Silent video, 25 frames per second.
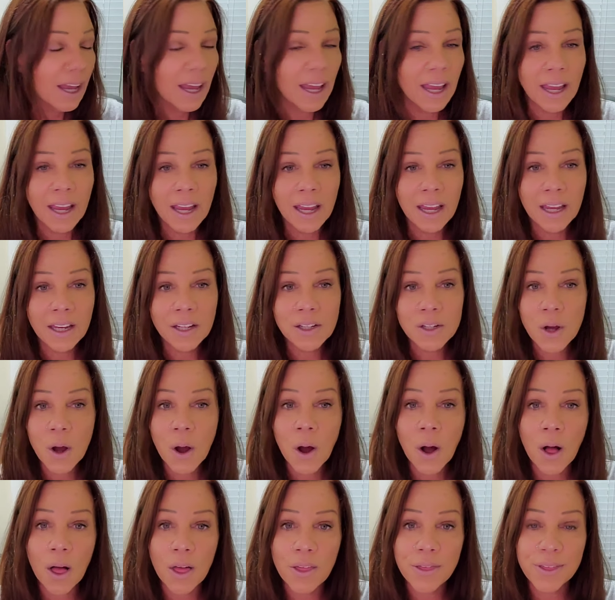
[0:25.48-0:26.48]
and
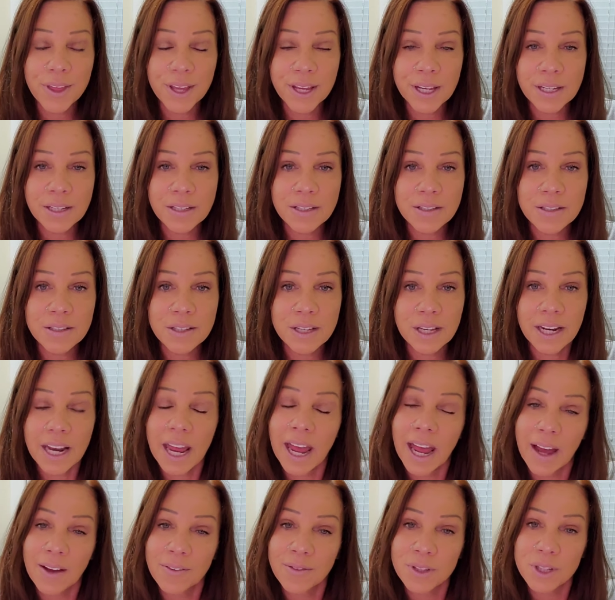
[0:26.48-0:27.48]
all things that
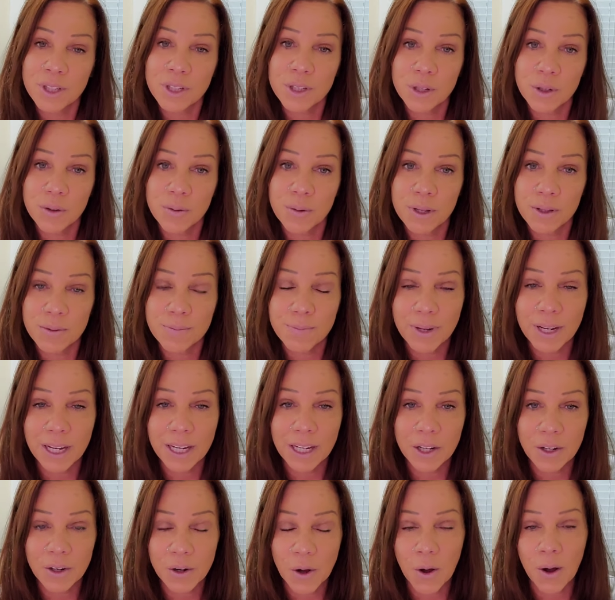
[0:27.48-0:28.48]
have to do with
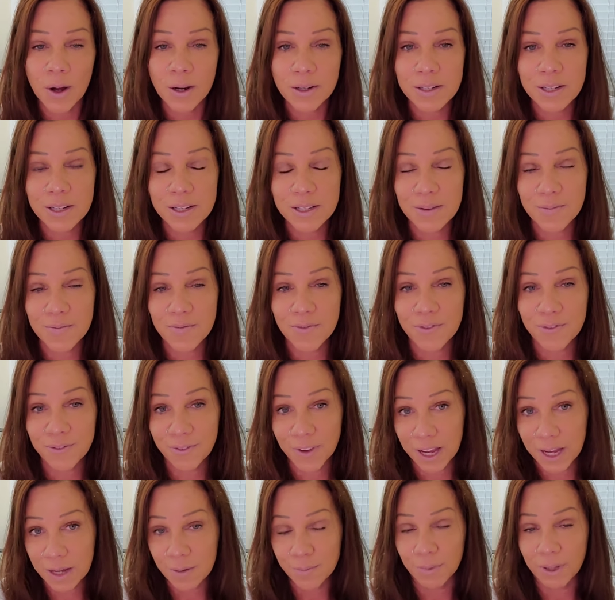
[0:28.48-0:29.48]
being an autism
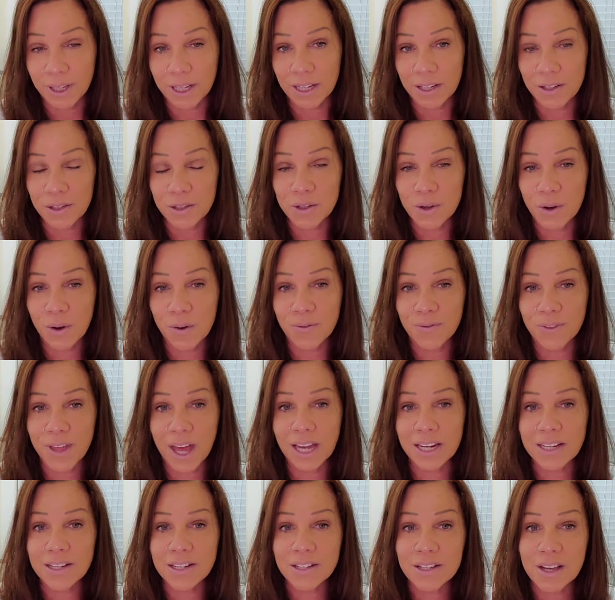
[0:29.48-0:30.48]
family. So if
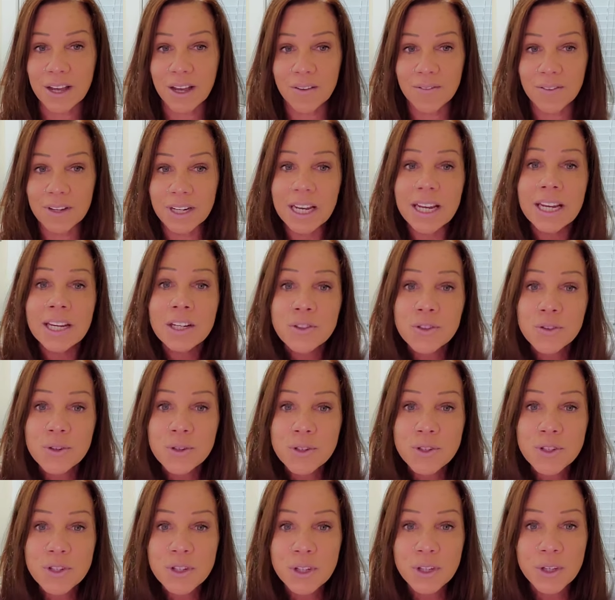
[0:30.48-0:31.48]
that is of
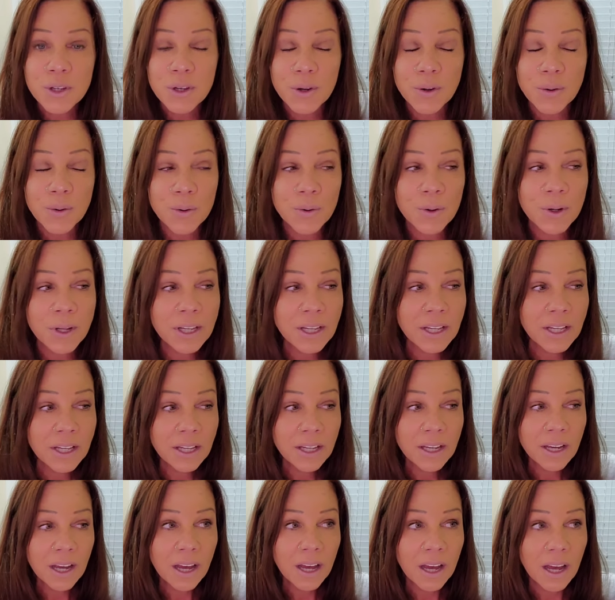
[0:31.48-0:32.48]
interest to you,
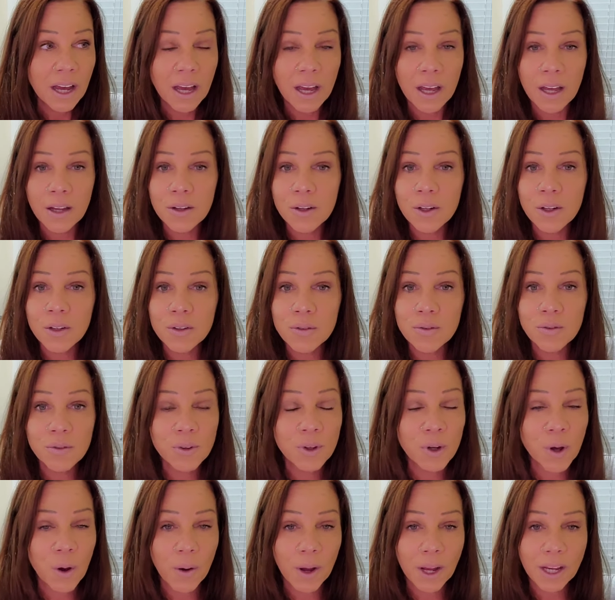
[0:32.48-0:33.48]
uh,
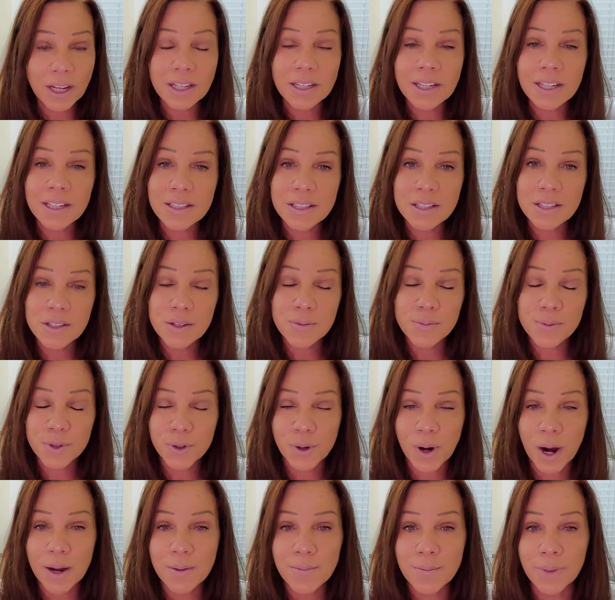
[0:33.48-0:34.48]
go ahead and hit the
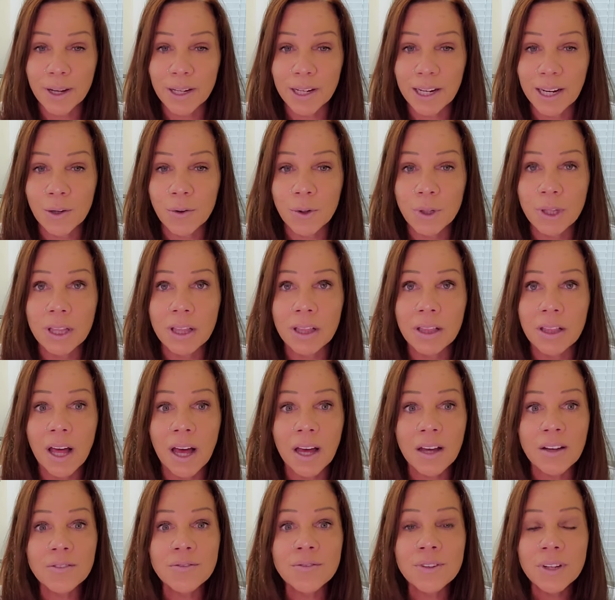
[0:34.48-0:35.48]
subscribe button. I would
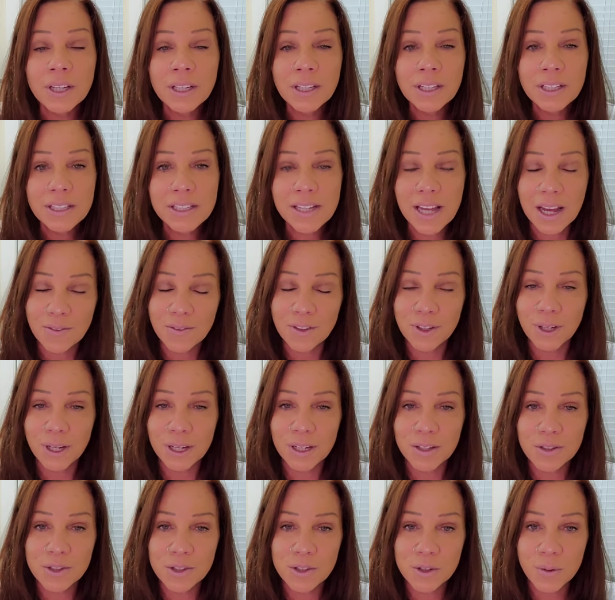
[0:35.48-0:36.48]
love to have you
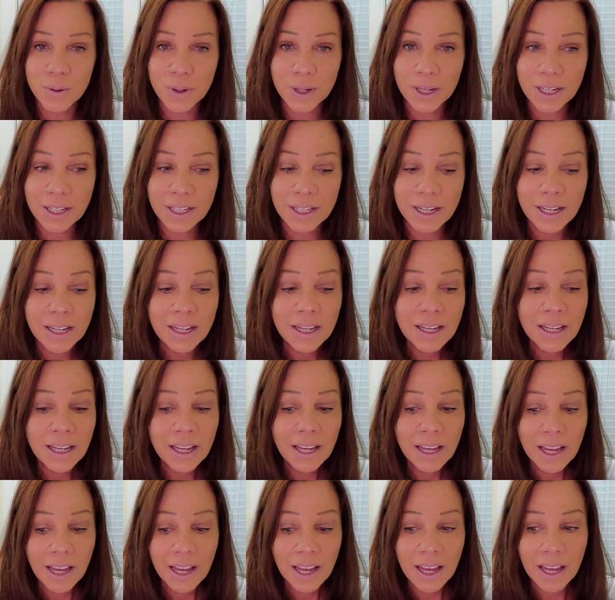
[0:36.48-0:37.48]
guys join.
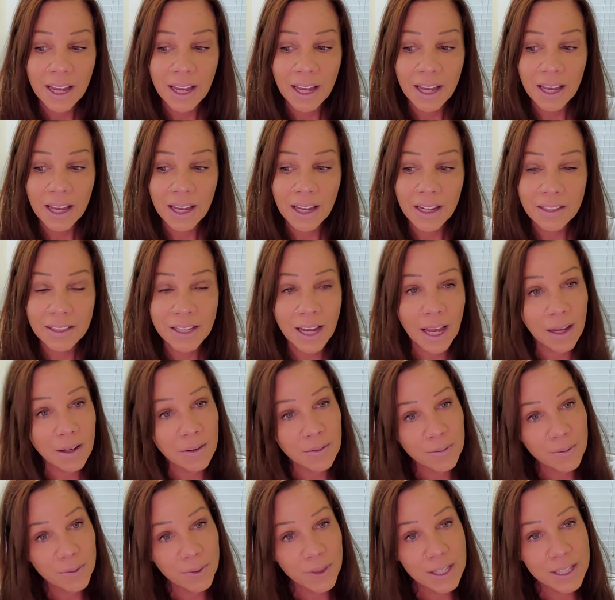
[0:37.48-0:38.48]
And yeah,
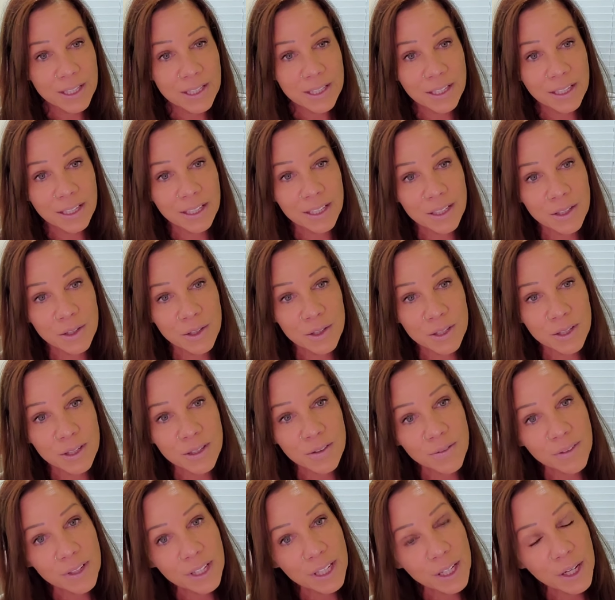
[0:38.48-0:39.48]
let's get into
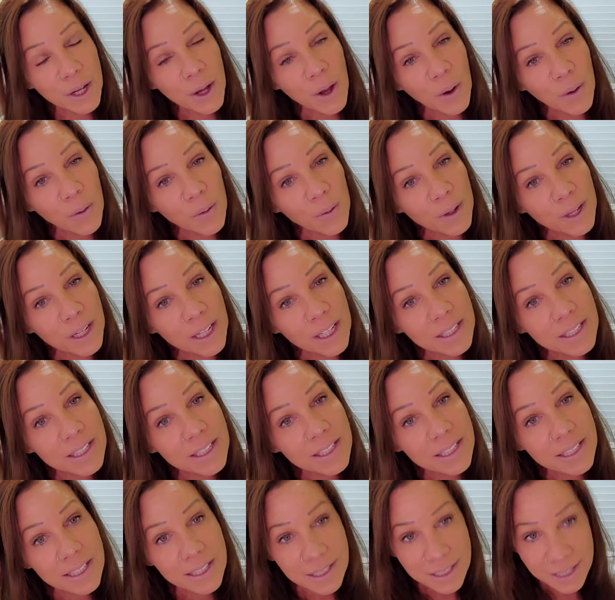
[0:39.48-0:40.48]
the video. It
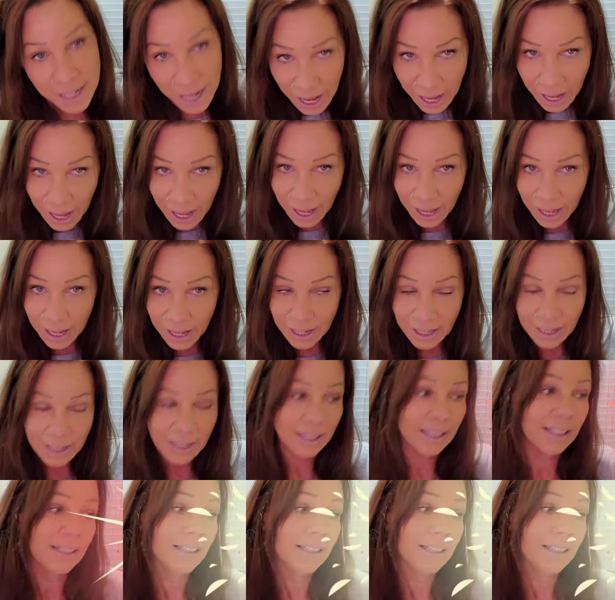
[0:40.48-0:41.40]
today,